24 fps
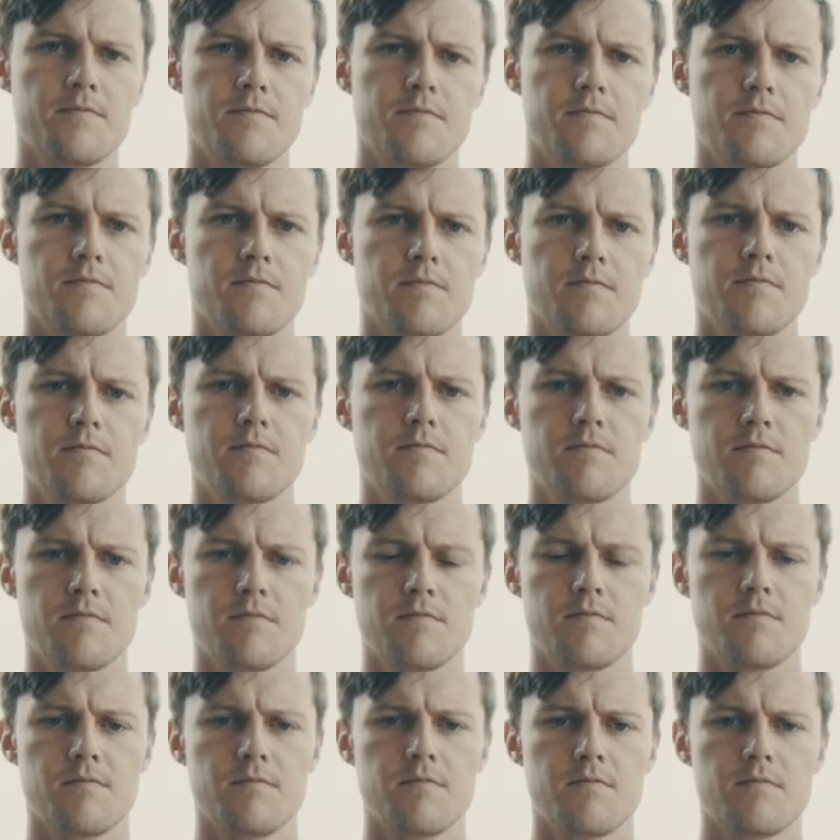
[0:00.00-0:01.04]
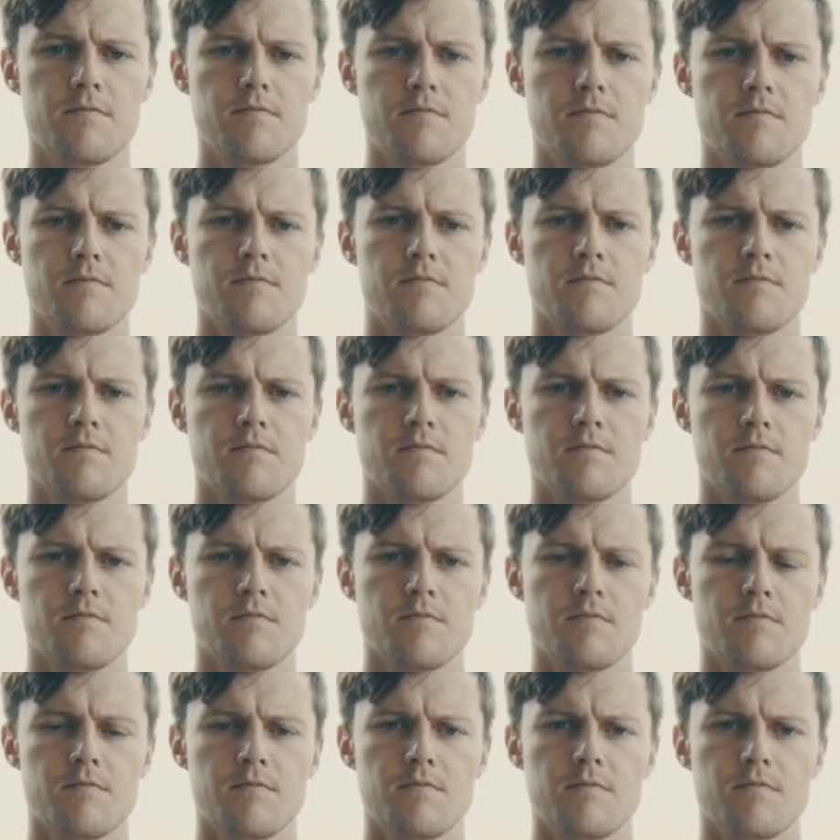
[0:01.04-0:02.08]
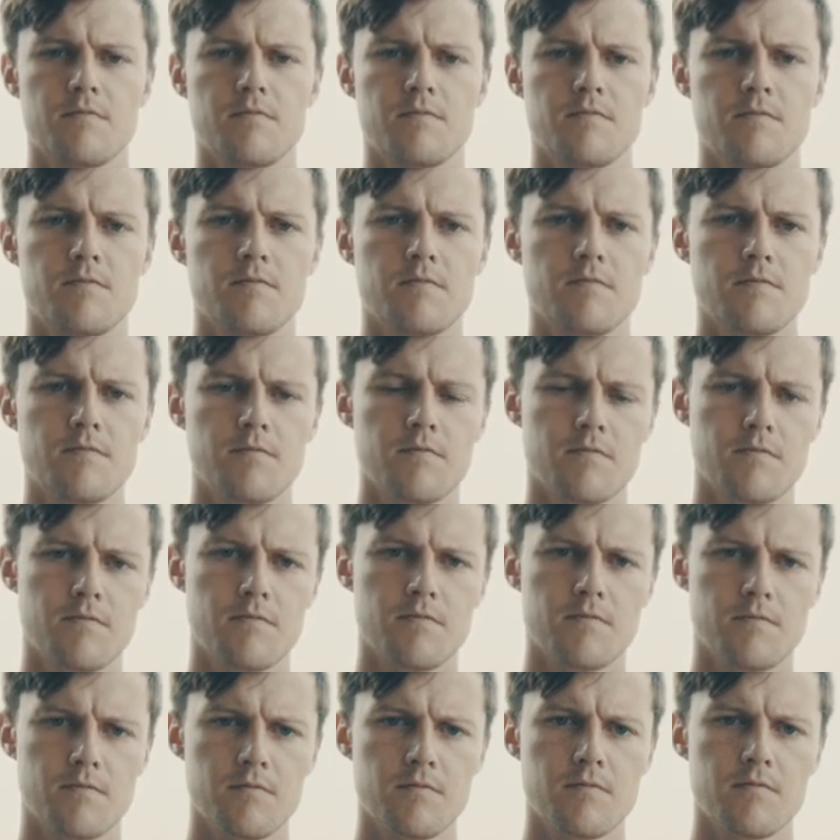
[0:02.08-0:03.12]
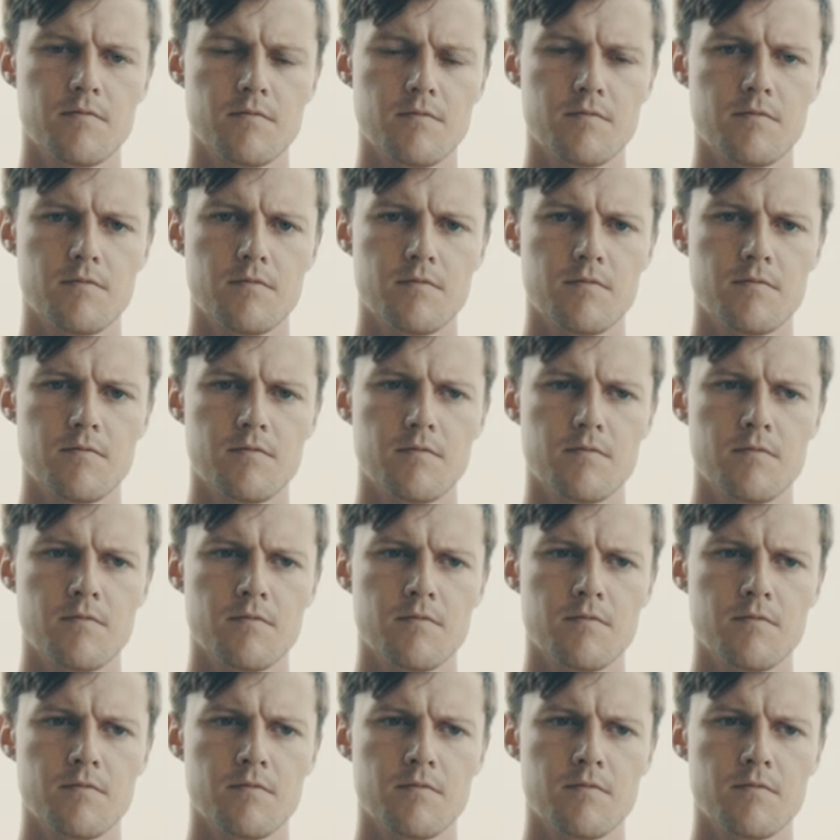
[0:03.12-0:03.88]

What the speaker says: [no speech]